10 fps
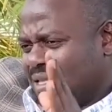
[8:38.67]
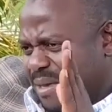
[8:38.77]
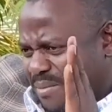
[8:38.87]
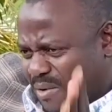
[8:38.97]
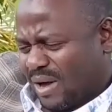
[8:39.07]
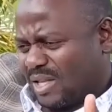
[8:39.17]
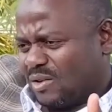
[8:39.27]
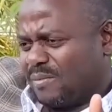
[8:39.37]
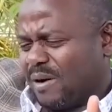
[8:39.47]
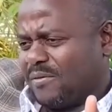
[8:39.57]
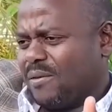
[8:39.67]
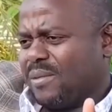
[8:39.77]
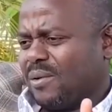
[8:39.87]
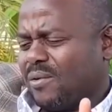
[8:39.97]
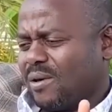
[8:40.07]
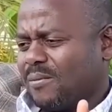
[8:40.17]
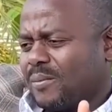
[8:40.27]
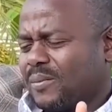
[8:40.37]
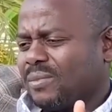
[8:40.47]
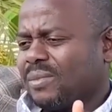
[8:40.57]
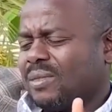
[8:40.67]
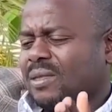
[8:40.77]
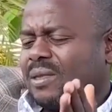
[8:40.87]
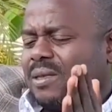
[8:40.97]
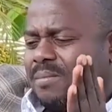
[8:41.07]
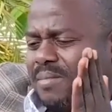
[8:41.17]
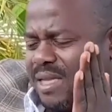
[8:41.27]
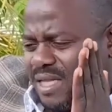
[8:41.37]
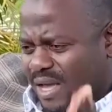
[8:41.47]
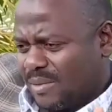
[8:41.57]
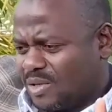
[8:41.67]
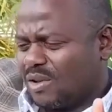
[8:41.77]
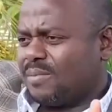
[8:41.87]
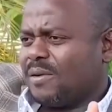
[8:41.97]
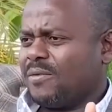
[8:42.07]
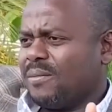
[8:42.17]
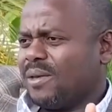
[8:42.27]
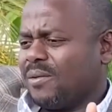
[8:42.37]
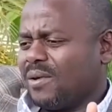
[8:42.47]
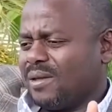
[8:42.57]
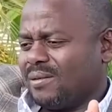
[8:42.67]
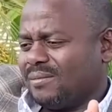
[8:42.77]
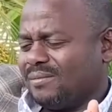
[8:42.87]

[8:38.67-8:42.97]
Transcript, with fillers: the Mioga is not performing well, P D M is not performing well,